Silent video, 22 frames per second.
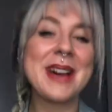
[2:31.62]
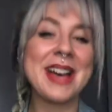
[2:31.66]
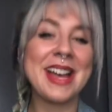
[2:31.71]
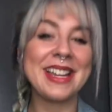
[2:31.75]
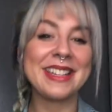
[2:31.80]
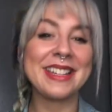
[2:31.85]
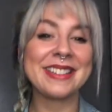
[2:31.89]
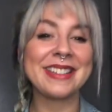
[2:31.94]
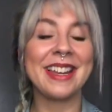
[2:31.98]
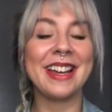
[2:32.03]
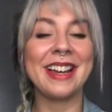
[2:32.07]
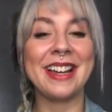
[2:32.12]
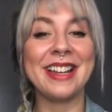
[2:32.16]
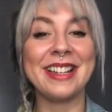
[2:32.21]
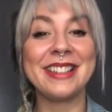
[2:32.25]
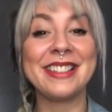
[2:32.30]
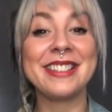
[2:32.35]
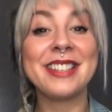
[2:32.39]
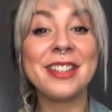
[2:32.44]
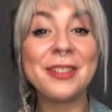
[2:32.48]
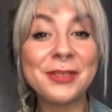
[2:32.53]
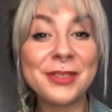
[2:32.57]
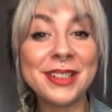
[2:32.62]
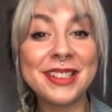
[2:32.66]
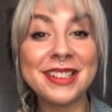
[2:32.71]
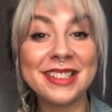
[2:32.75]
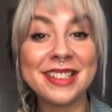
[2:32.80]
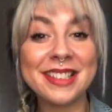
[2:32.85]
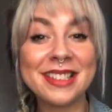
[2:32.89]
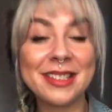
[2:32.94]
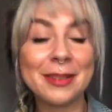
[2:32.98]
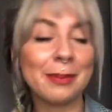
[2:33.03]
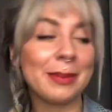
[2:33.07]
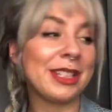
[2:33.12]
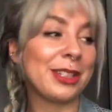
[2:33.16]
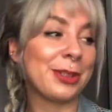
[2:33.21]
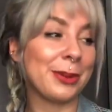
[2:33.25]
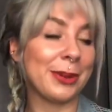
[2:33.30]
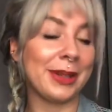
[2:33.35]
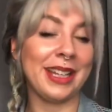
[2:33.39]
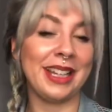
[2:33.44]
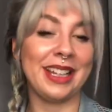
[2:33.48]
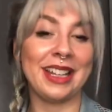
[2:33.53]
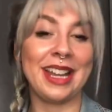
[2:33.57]
but uh, the difference
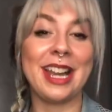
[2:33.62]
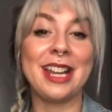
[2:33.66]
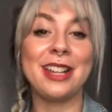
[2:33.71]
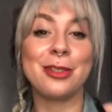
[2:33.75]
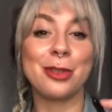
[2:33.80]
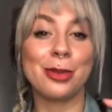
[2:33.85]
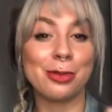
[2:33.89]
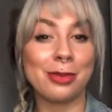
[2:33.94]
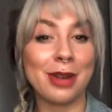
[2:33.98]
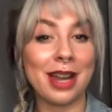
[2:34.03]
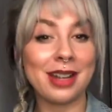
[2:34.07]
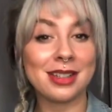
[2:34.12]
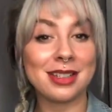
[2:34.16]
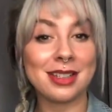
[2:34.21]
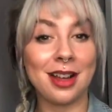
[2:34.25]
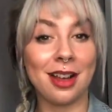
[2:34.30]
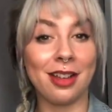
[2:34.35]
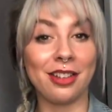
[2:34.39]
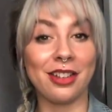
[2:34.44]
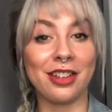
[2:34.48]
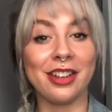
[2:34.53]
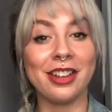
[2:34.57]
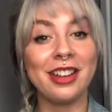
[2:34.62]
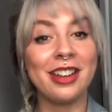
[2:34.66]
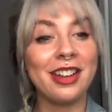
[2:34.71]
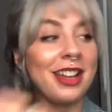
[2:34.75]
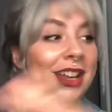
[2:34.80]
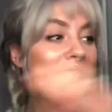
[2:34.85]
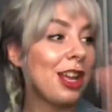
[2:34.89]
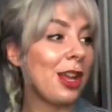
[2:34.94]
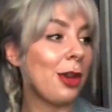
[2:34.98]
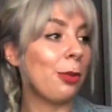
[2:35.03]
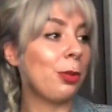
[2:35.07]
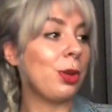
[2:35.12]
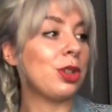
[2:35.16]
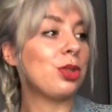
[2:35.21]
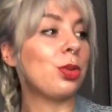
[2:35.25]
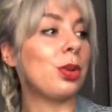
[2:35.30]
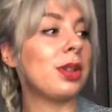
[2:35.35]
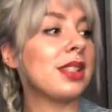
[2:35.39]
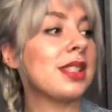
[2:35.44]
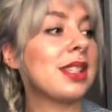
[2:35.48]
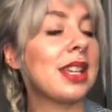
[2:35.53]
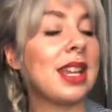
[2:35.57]
between a direct color, which
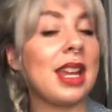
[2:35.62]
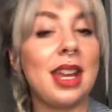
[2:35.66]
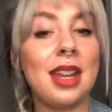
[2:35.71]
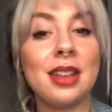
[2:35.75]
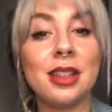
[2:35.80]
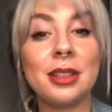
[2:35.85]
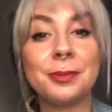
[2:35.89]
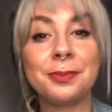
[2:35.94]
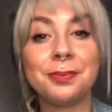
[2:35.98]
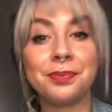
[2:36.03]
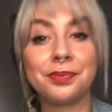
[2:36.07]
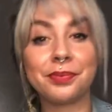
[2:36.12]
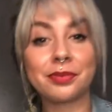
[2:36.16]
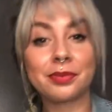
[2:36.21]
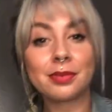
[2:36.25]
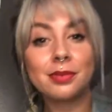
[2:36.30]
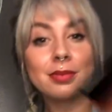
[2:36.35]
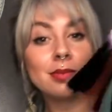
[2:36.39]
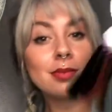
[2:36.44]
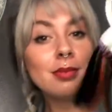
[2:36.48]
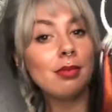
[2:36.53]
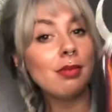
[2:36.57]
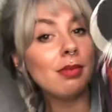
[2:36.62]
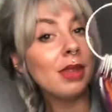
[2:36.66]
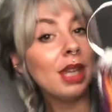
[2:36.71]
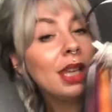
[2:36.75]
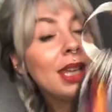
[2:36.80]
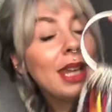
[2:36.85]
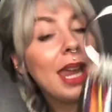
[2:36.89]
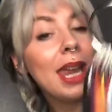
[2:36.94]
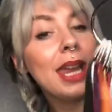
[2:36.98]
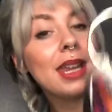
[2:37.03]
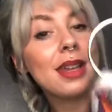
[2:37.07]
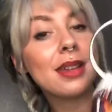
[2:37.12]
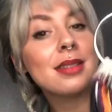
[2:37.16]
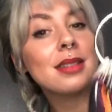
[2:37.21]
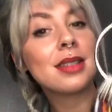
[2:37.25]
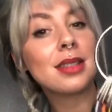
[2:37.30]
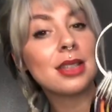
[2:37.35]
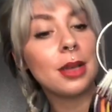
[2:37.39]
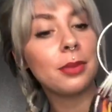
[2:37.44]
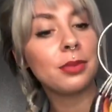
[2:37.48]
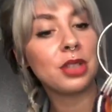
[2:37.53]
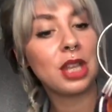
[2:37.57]
once again, can
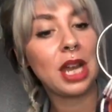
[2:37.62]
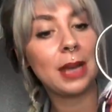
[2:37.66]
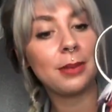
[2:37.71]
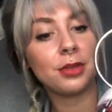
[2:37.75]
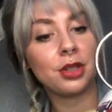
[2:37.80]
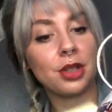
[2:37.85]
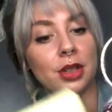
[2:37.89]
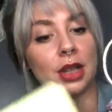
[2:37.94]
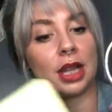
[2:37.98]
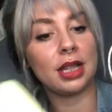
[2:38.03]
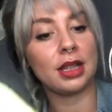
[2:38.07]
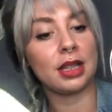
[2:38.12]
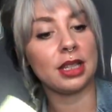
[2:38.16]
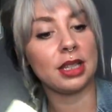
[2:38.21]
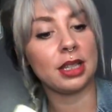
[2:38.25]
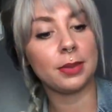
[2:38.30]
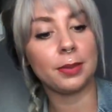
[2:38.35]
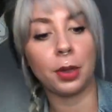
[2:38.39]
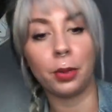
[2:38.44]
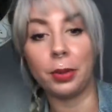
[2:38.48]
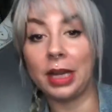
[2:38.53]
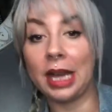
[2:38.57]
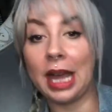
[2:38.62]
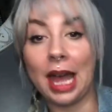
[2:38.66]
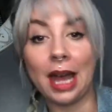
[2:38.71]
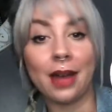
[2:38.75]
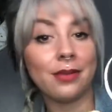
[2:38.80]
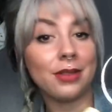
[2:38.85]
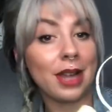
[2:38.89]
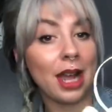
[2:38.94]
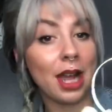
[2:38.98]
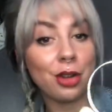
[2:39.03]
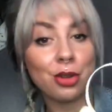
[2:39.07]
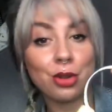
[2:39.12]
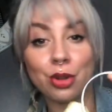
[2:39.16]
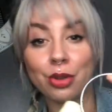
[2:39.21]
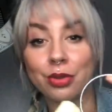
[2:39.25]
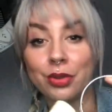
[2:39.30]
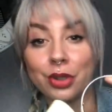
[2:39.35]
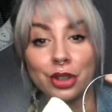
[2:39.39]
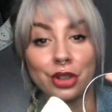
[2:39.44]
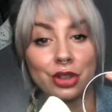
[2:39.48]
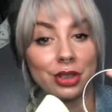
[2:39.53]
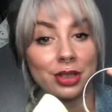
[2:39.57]
sometimes look like this, but we have natural
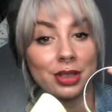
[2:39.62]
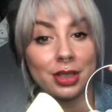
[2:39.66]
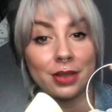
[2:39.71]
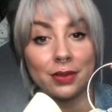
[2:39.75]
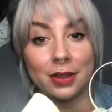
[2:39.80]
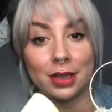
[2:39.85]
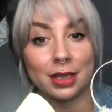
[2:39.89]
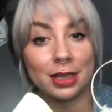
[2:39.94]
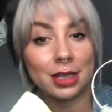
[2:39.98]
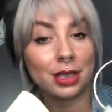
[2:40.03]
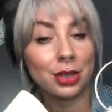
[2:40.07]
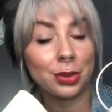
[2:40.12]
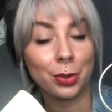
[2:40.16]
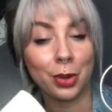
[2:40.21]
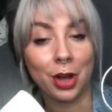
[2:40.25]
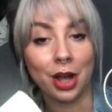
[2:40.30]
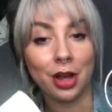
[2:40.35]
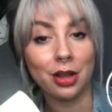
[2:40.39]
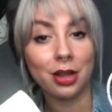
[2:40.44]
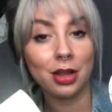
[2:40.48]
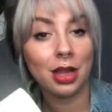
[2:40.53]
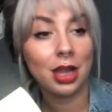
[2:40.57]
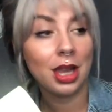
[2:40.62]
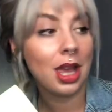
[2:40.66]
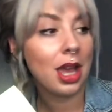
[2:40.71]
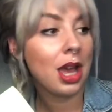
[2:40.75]
versions of this as well.